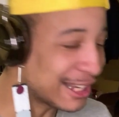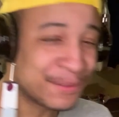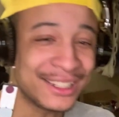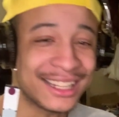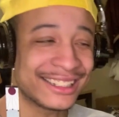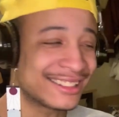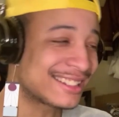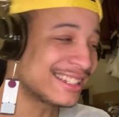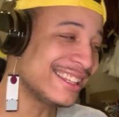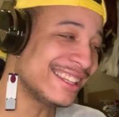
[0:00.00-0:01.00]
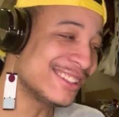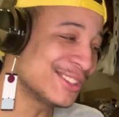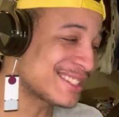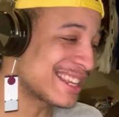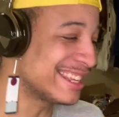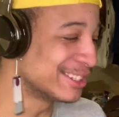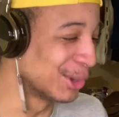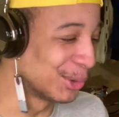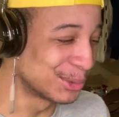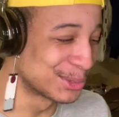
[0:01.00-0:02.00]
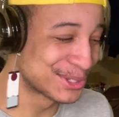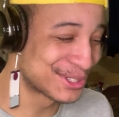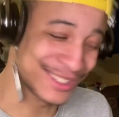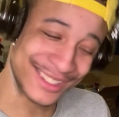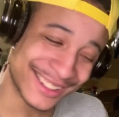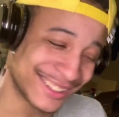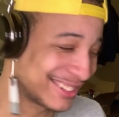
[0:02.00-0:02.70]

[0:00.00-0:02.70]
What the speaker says: I feel like, you see, he looks like he knows,